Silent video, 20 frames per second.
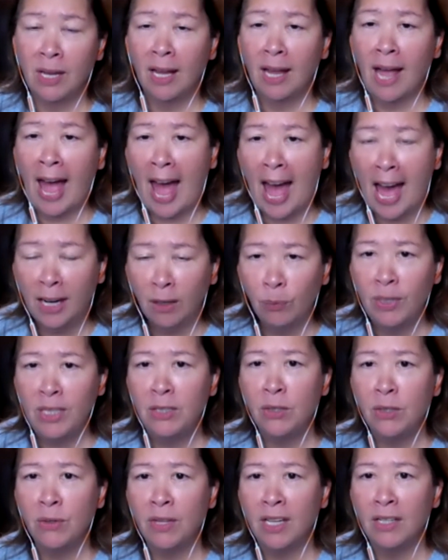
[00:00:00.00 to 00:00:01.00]
How do mm-hmm. we mm.
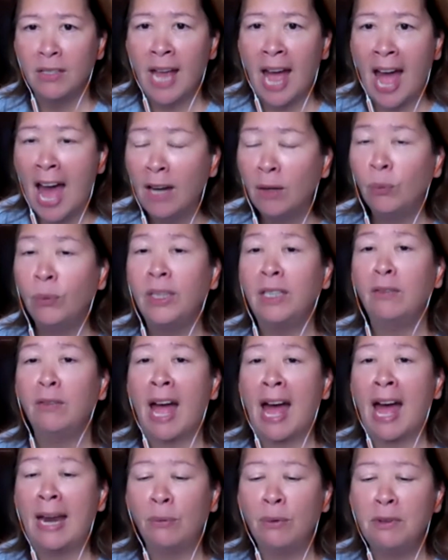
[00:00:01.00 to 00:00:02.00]
do this? How do we
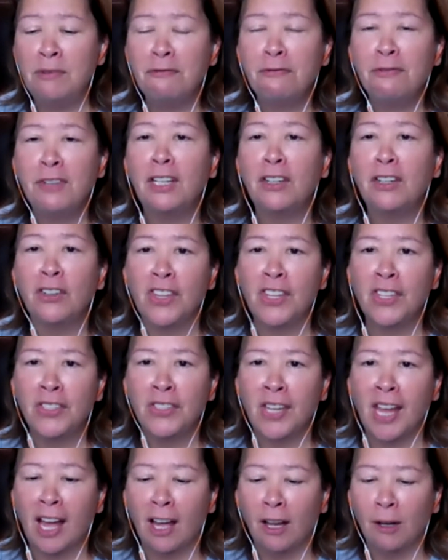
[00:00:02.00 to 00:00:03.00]
how do we figure
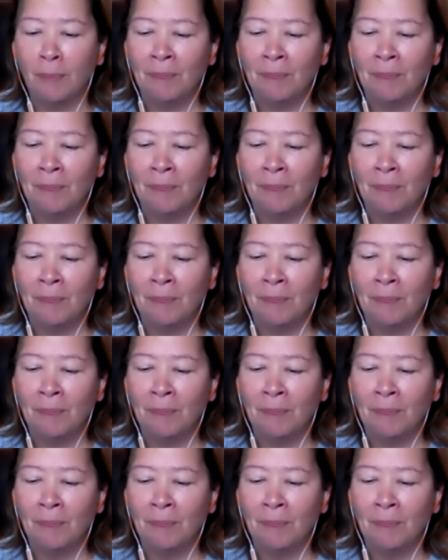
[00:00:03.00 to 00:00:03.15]
this out?